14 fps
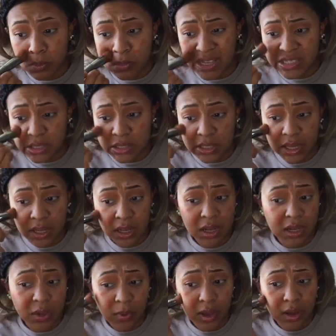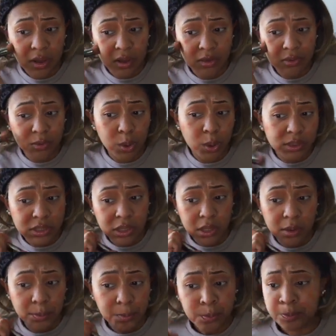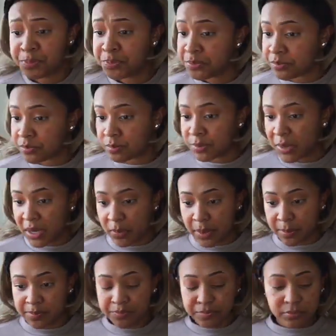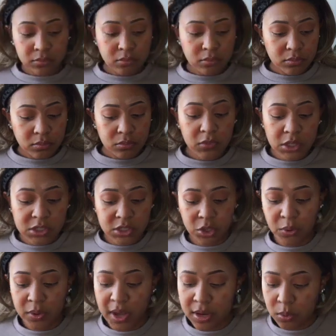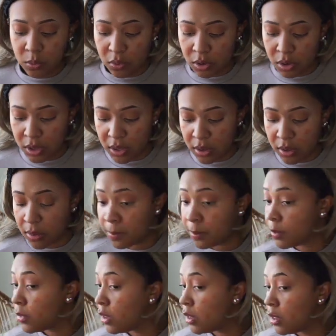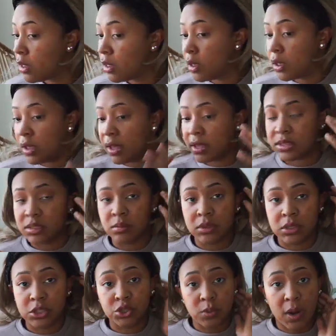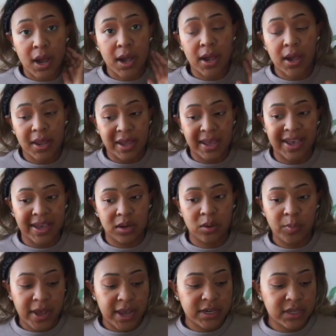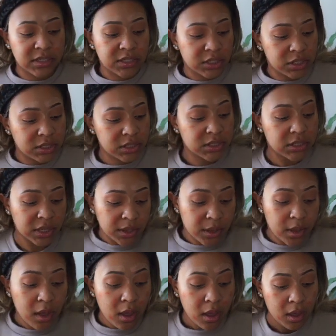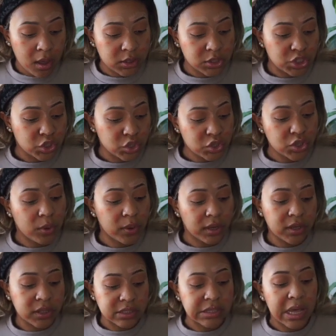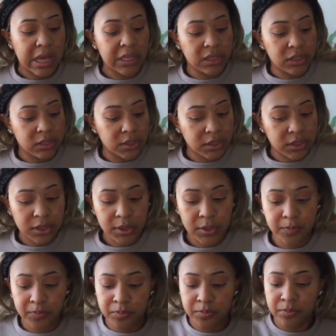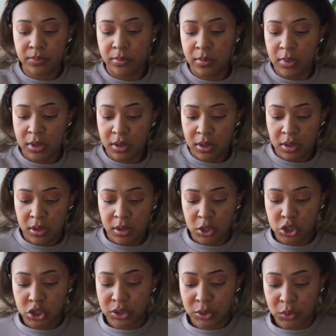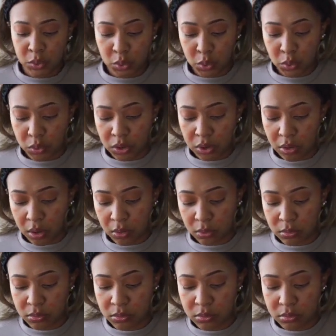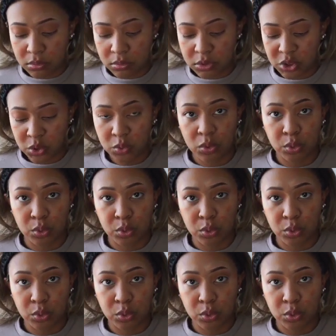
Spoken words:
It's synthetic anyway. You know what I'm saying? But anyway, so you kind of want it to be dry and kind of pat it into your skin, just so it does not look too, you know, too